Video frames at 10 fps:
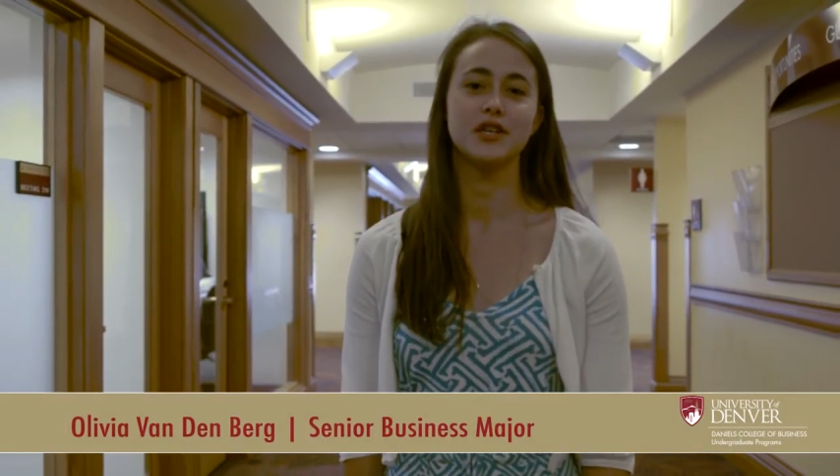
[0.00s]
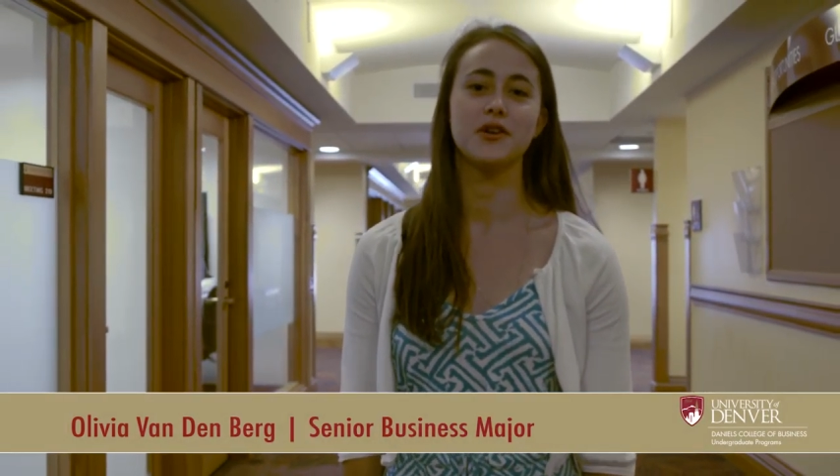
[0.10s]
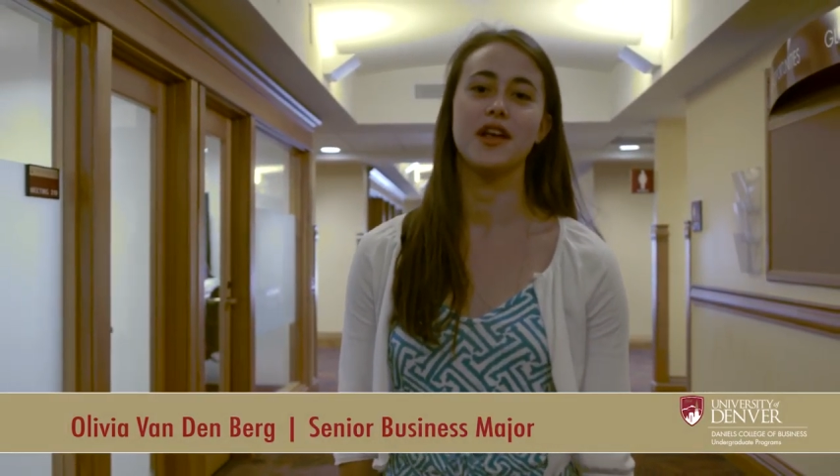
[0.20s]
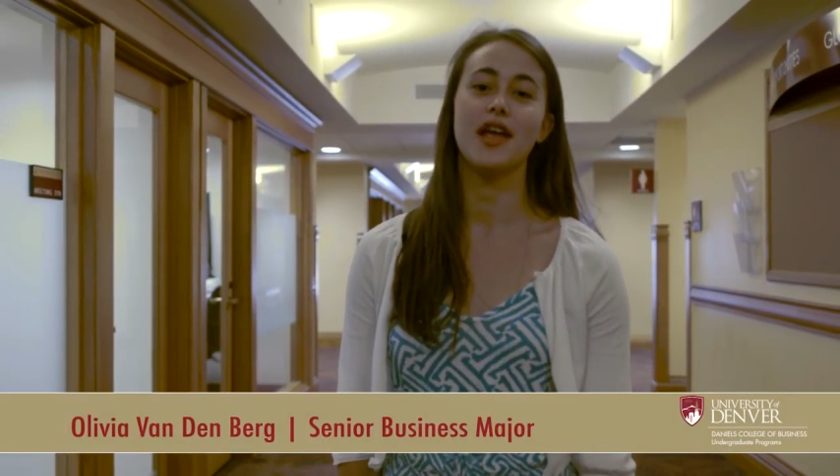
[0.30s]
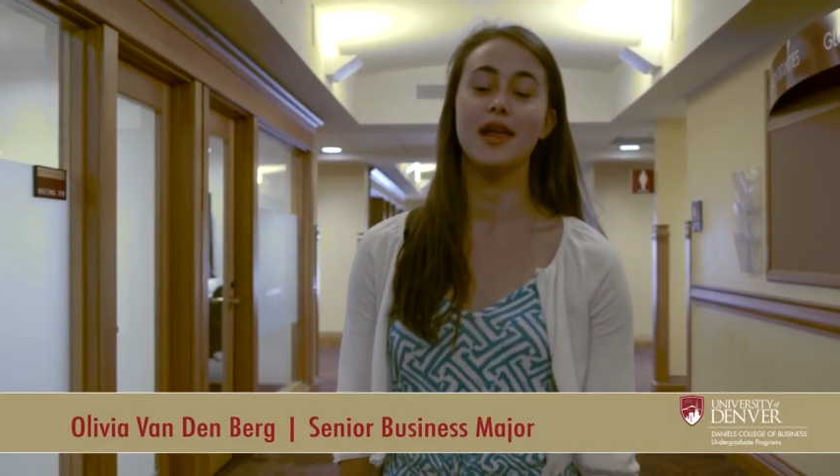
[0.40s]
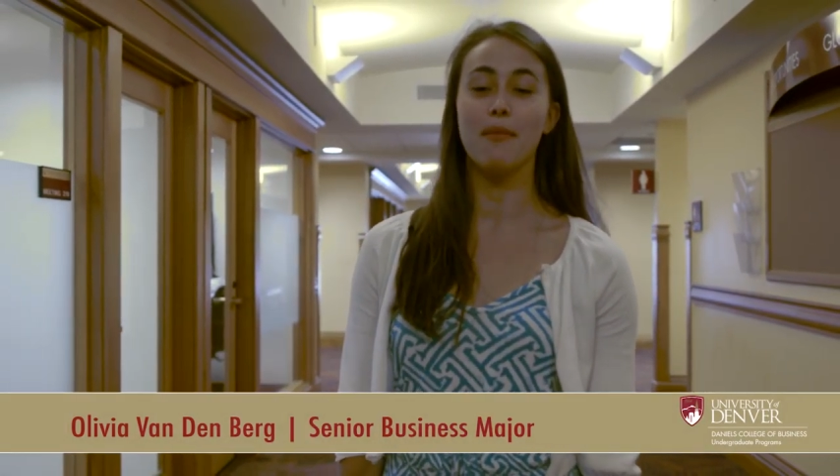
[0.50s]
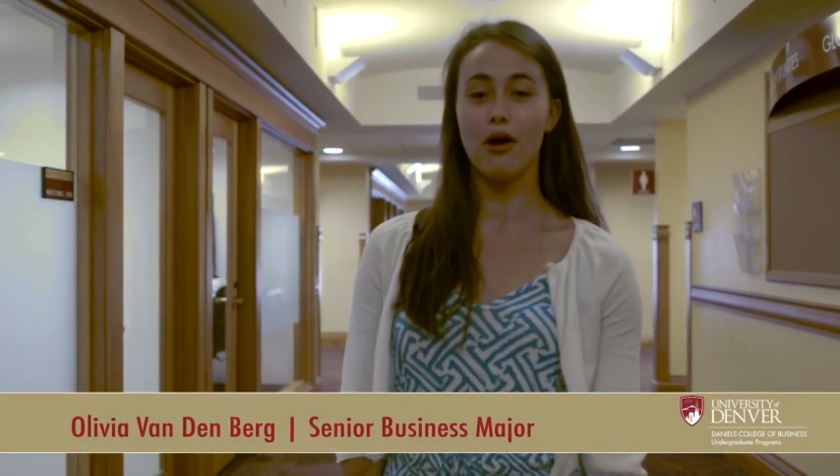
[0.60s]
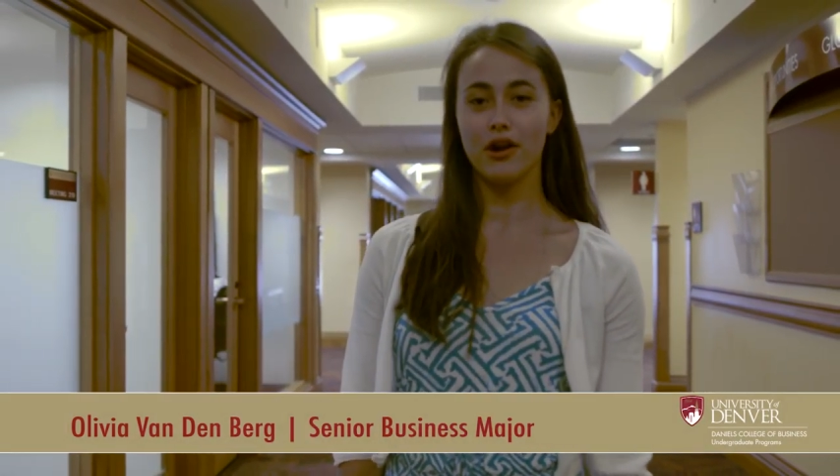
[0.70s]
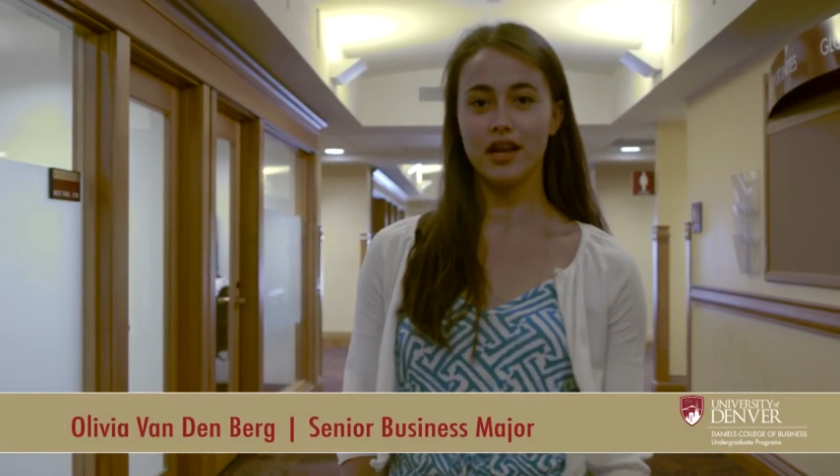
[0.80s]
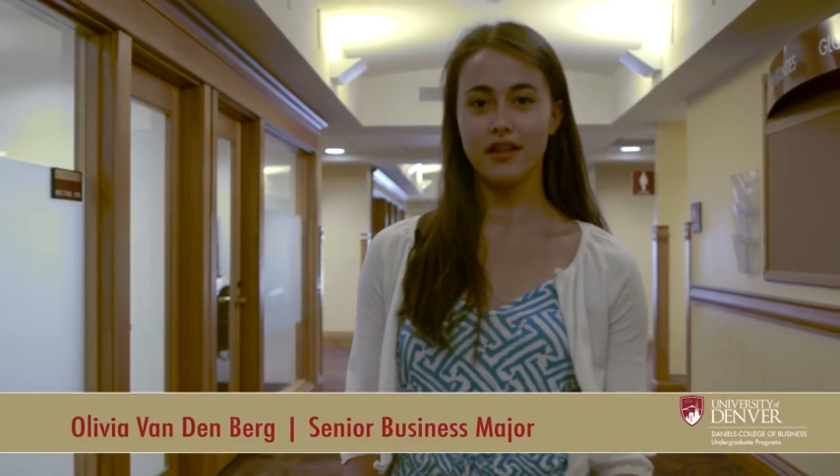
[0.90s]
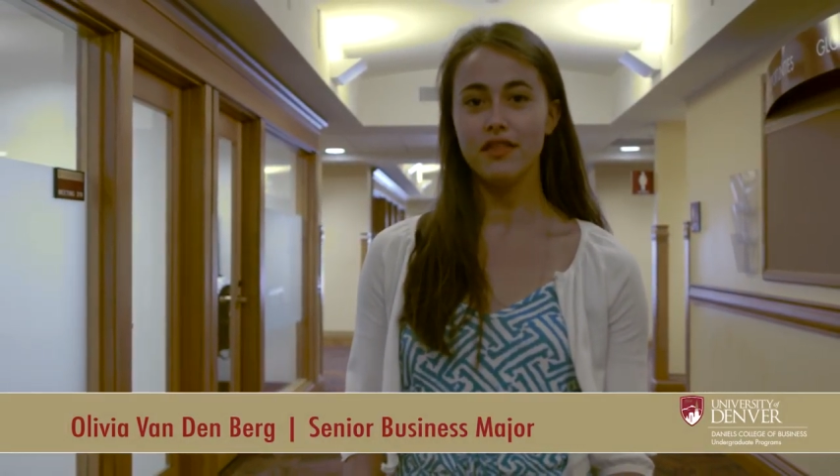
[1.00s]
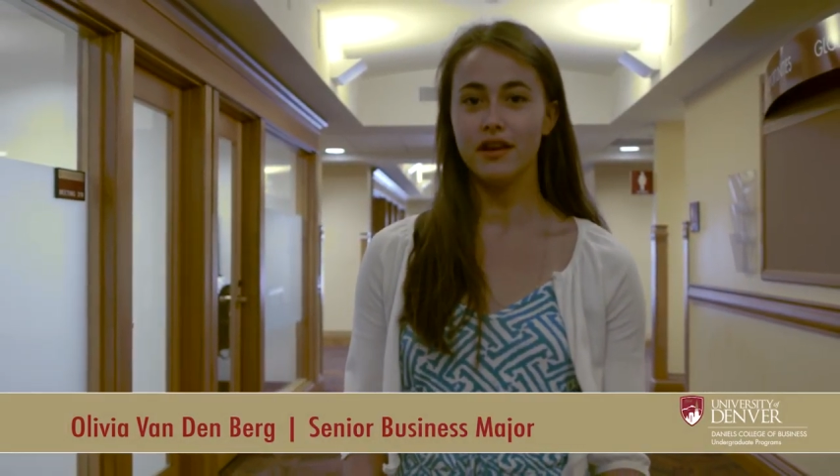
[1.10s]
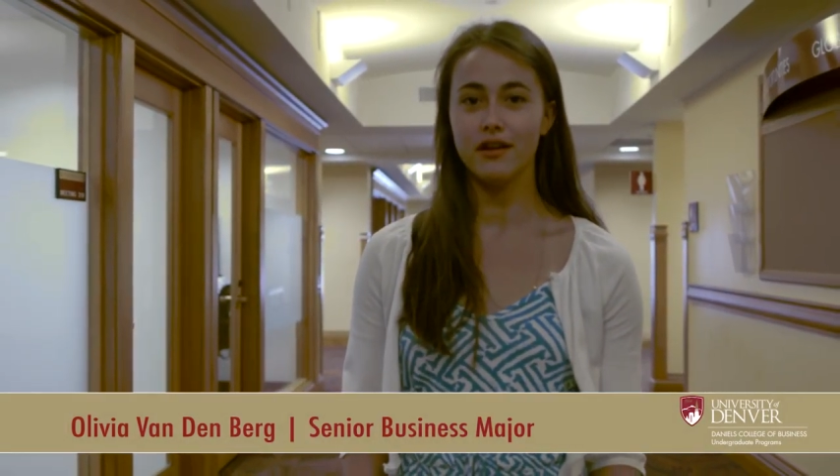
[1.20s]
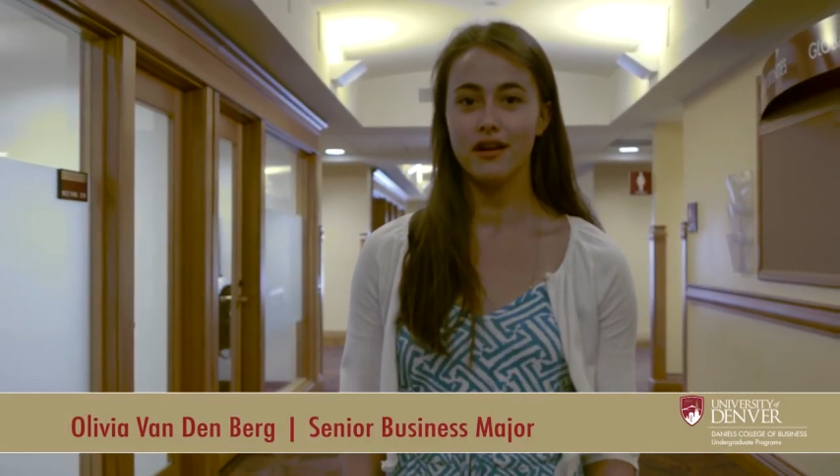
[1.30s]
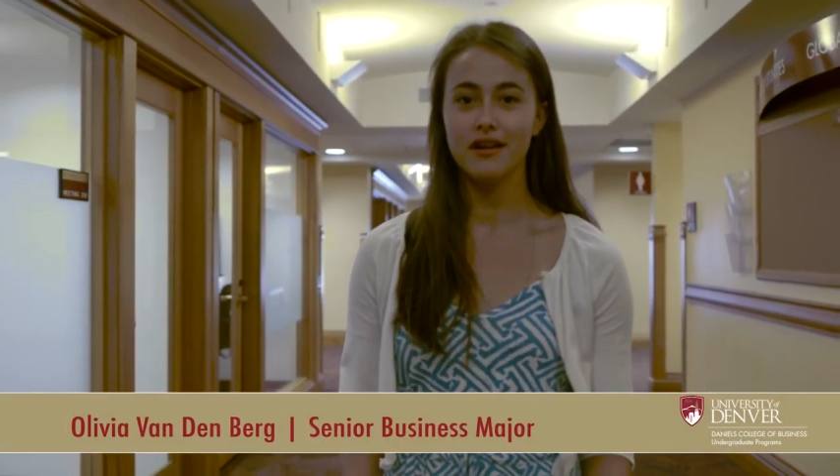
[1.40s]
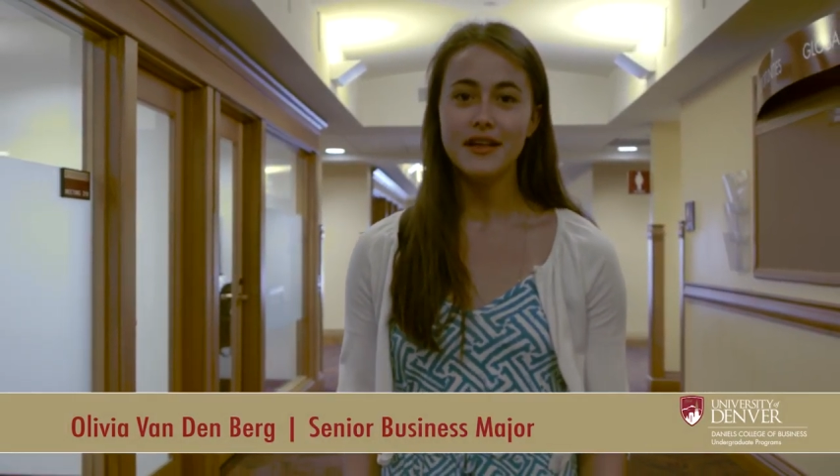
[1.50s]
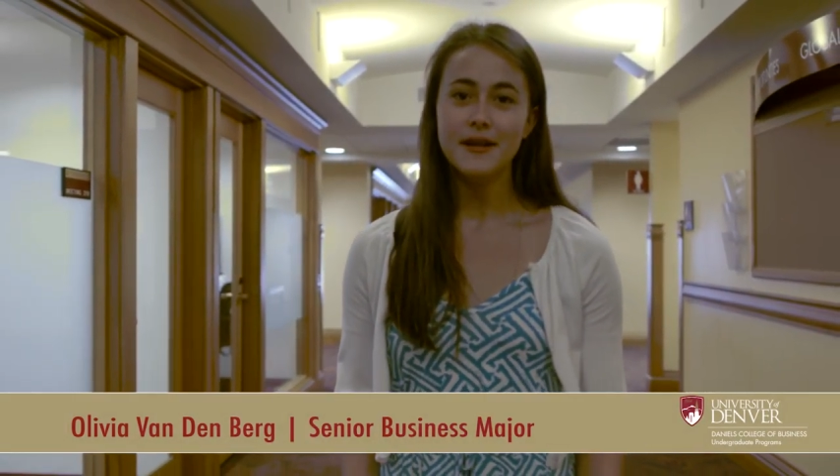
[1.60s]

degree in marketing and theater.